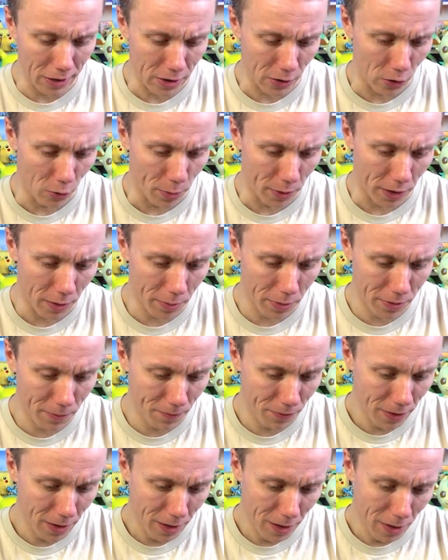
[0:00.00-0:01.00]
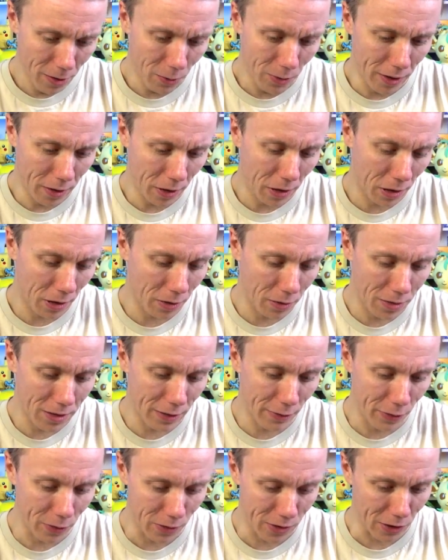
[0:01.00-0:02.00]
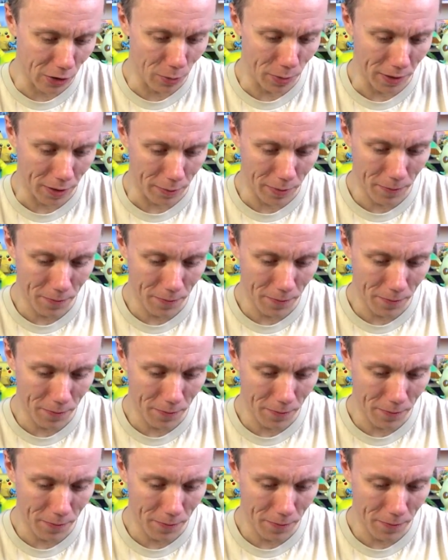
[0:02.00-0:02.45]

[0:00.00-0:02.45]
to open up. Why is it so difficult to open